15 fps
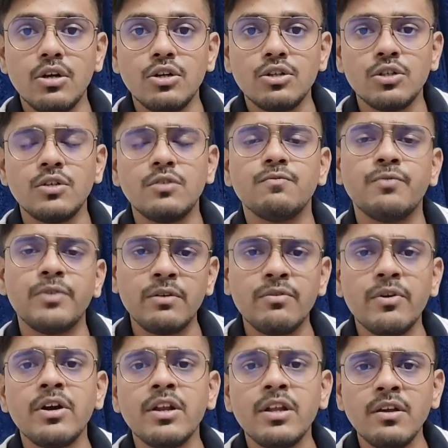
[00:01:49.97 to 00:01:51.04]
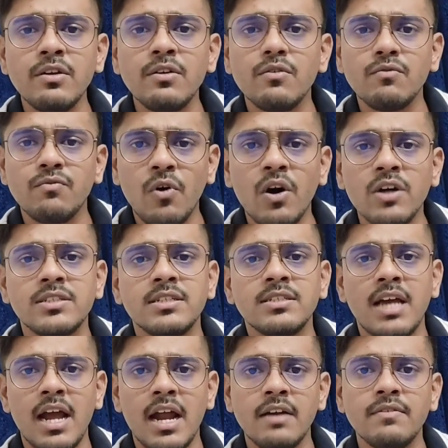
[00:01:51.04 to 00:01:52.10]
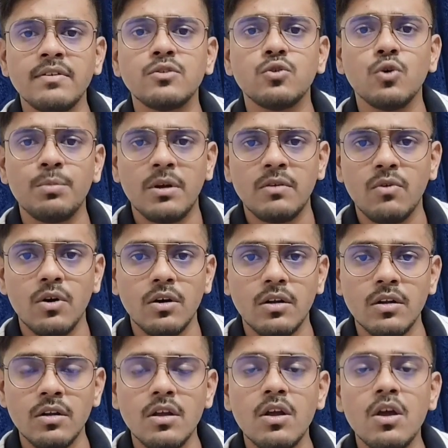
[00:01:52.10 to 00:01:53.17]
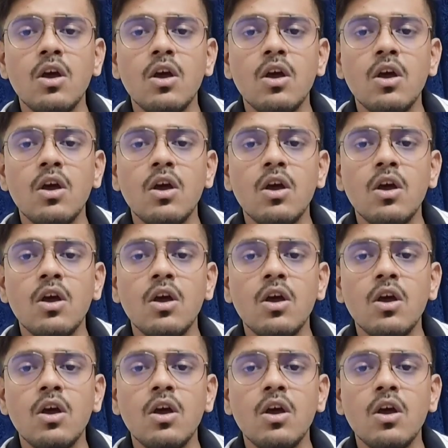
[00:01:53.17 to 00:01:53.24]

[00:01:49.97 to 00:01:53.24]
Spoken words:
should frequently wash his hand with soap and water